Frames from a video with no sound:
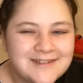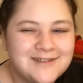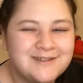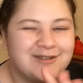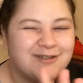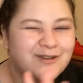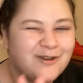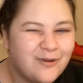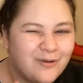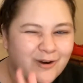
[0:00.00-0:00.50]

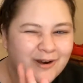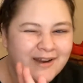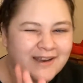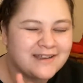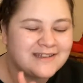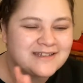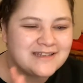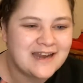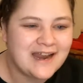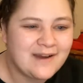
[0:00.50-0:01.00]
scoring
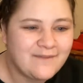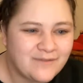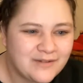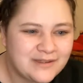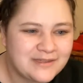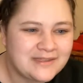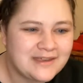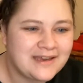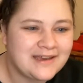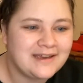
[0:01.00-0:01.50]
isn't
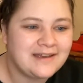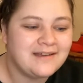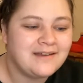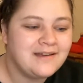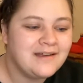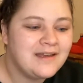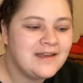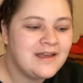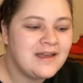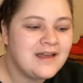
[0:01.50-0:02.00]
everything,
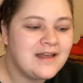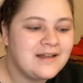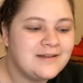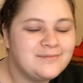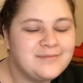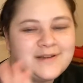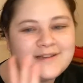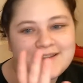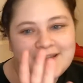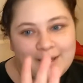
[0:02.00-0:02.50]

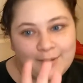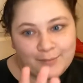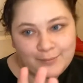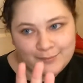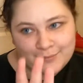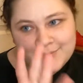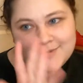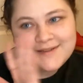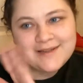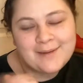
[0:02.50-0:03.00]
but
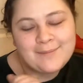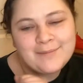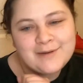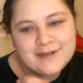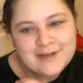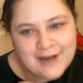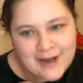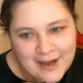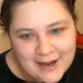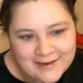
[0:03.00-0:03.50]
let
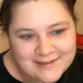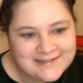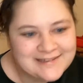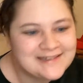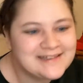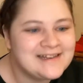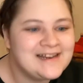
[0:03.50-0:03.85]
me not.